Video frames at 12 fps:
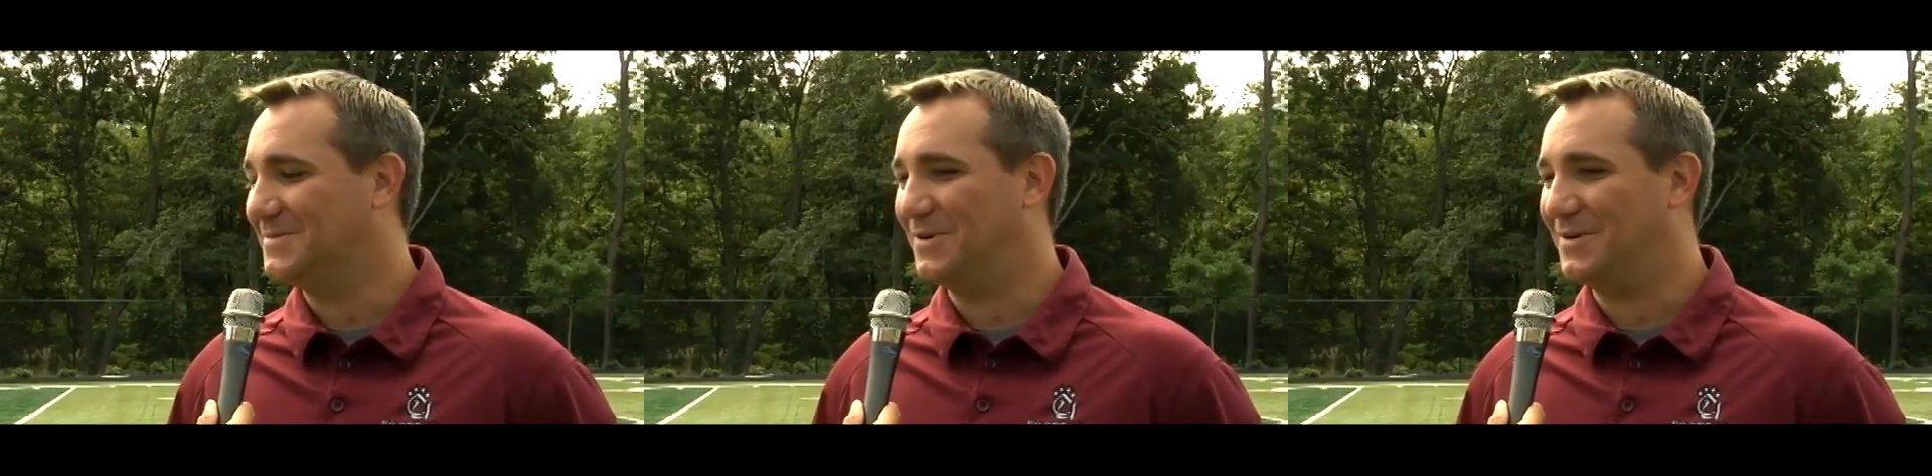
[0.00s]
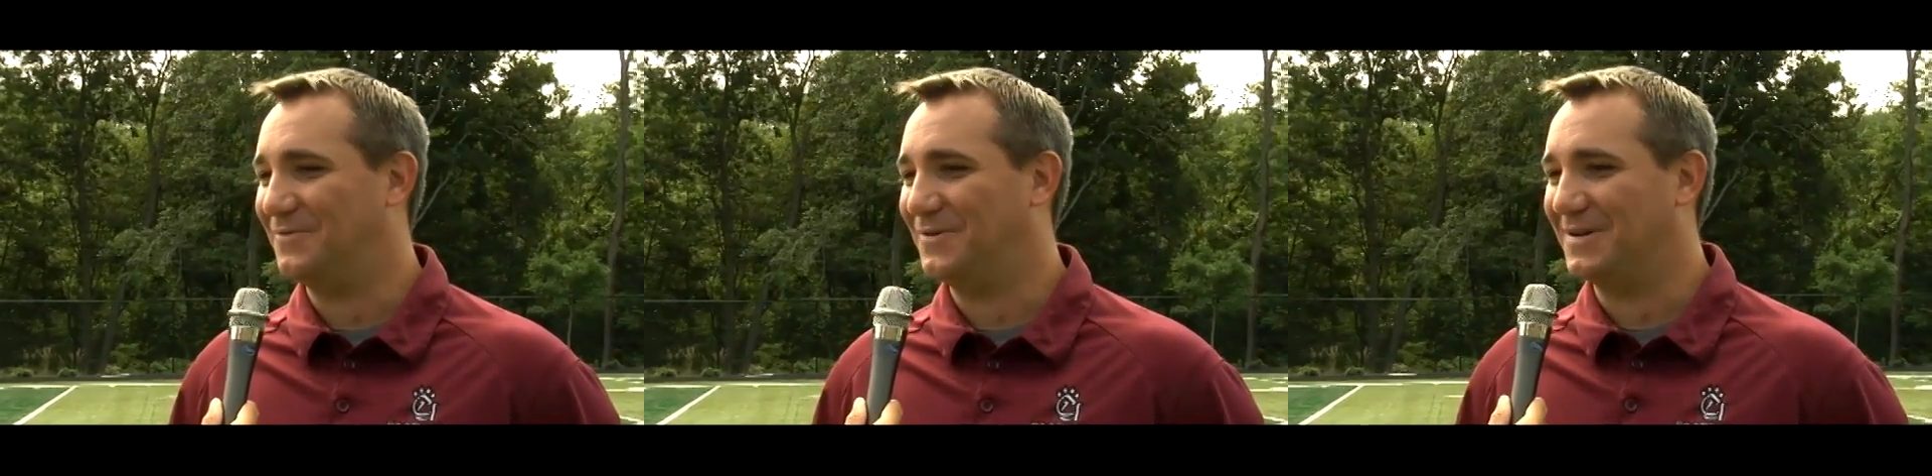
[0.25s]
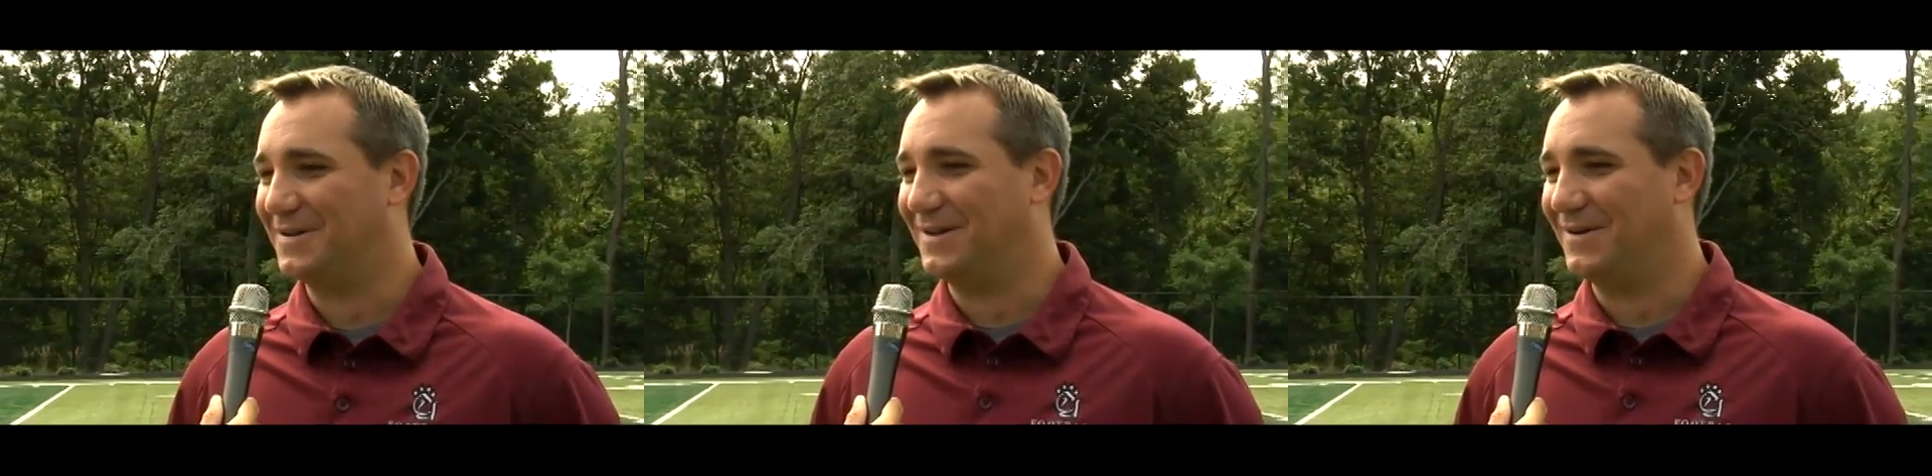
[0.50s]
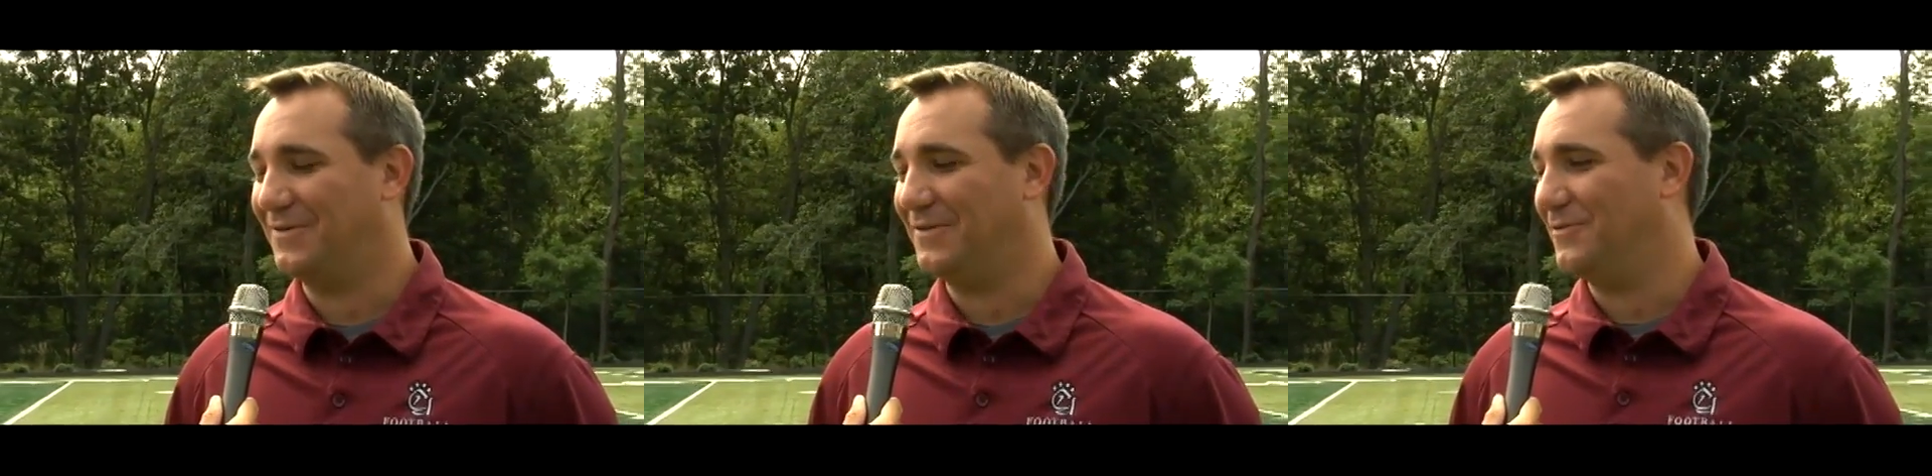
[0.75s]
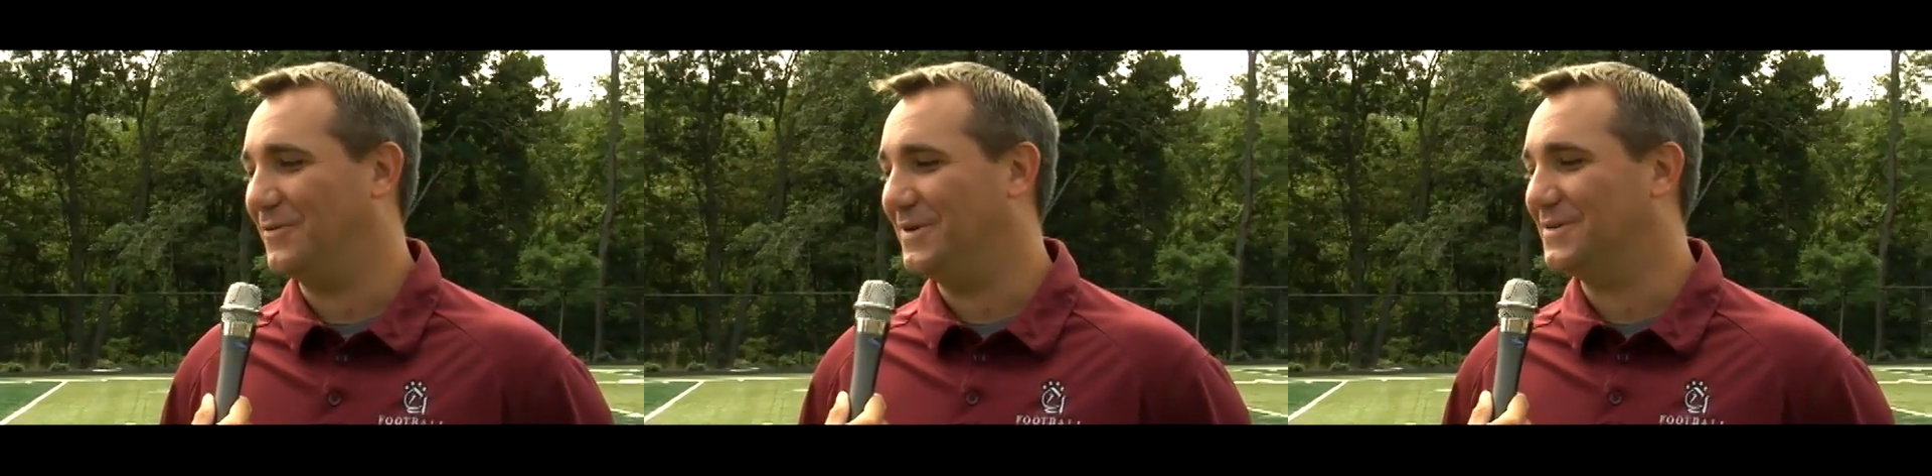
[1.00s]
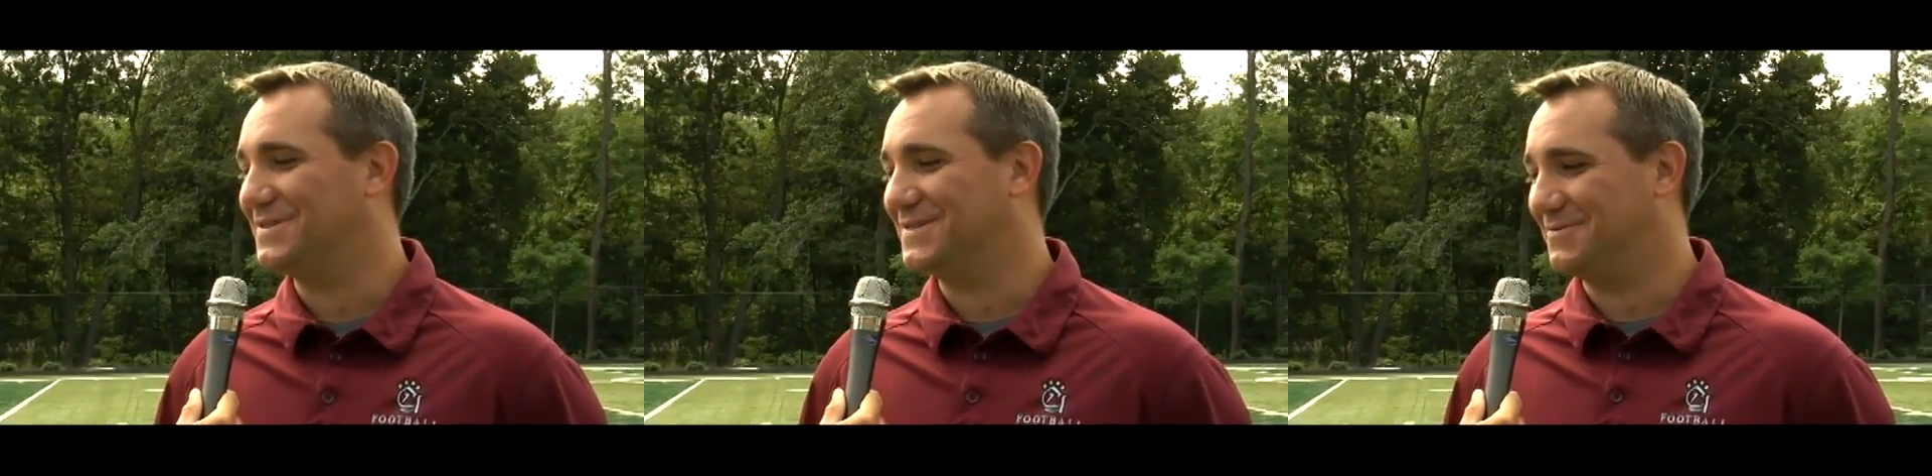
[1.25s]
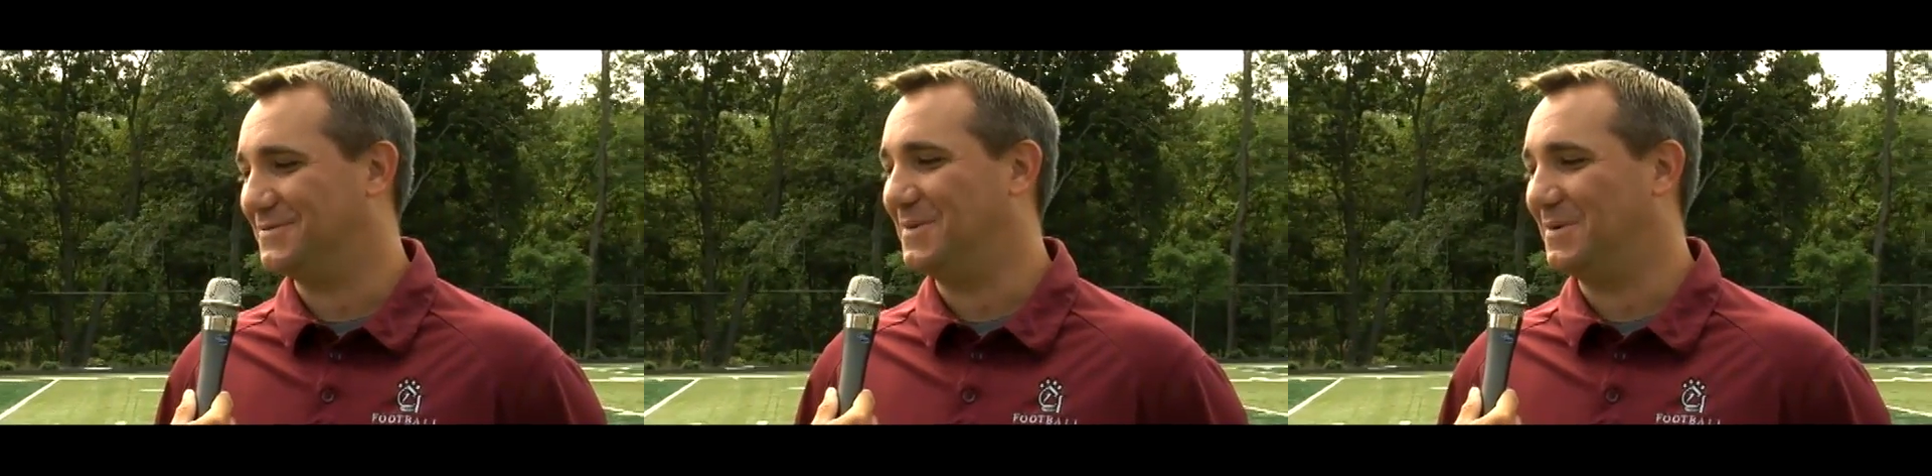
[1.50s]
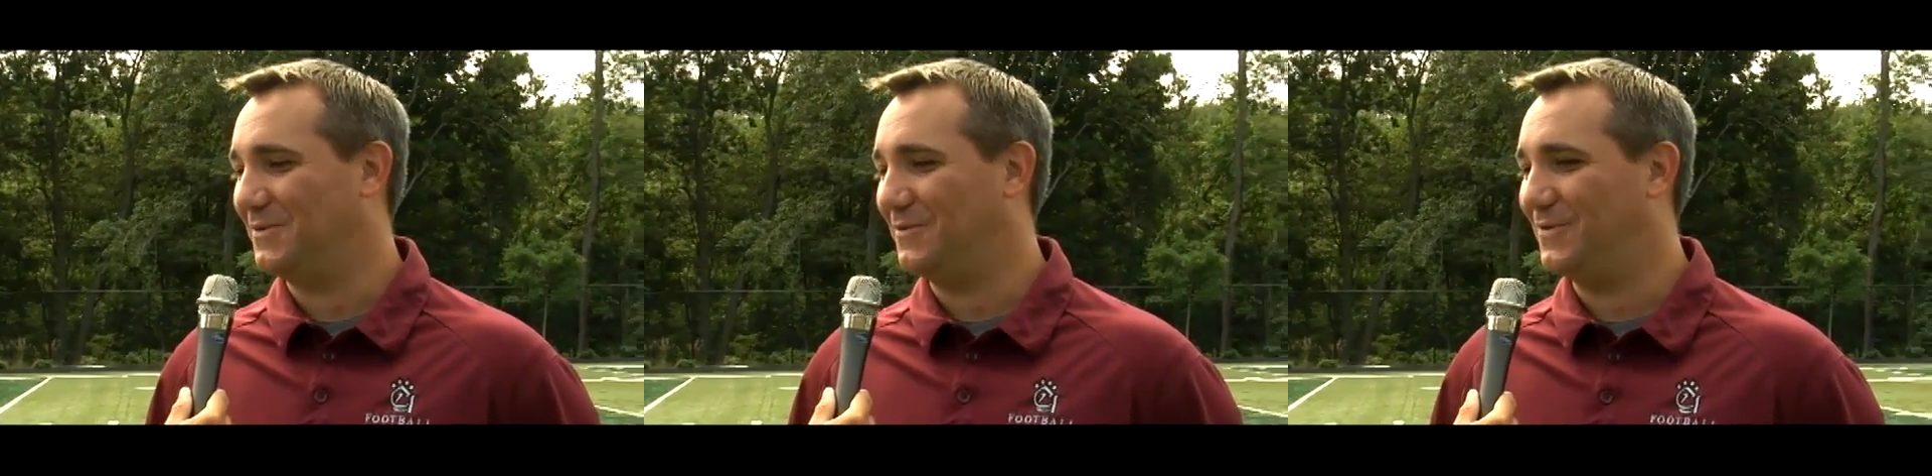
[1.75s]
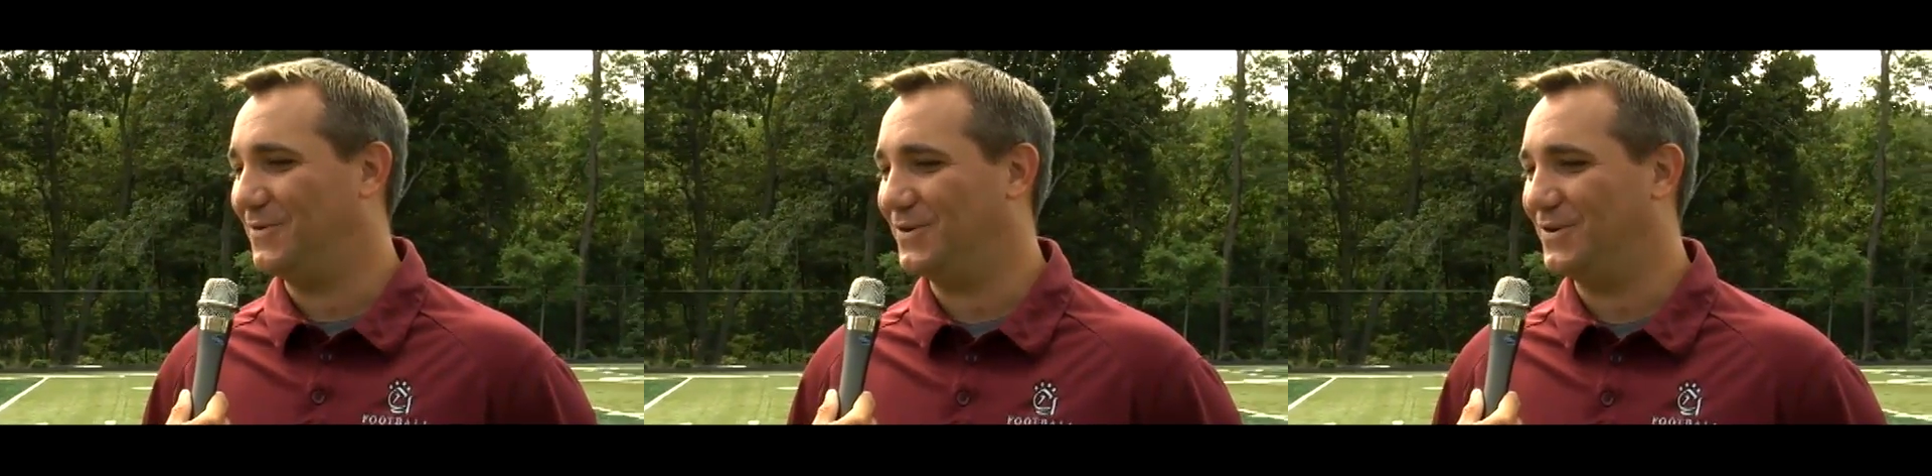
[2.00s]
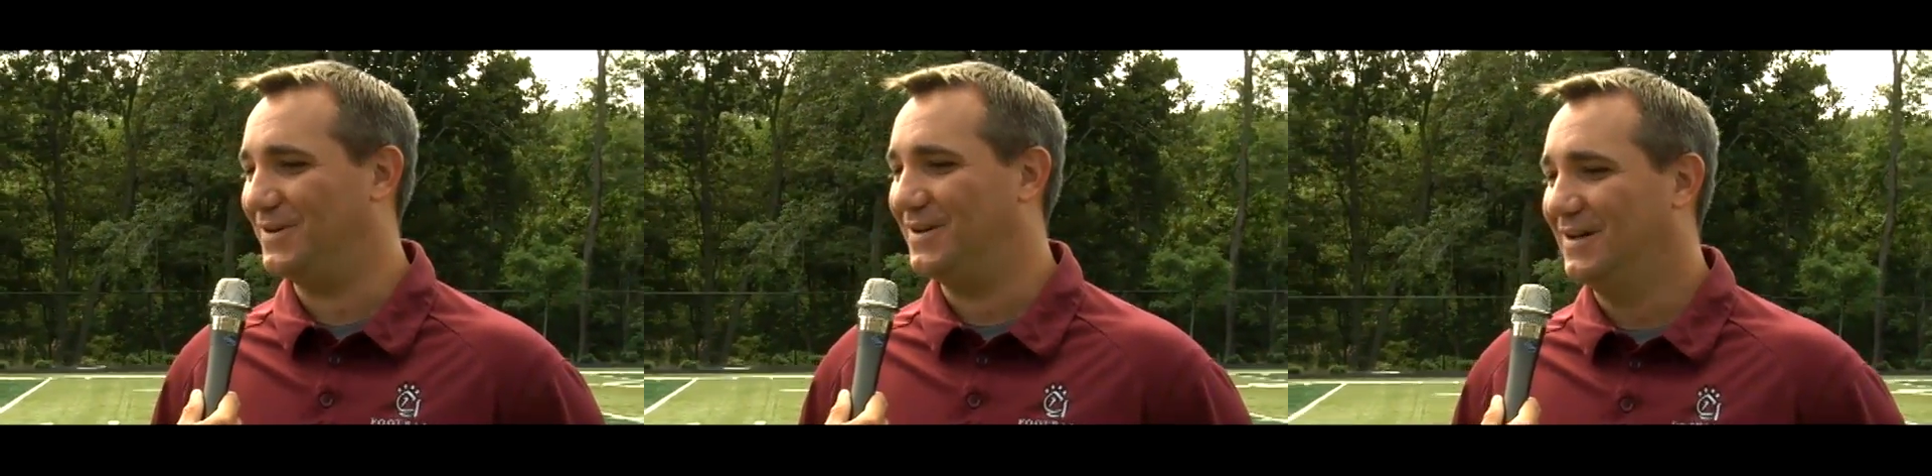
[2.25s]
but if we could cover everyone else's, it would make me feel good.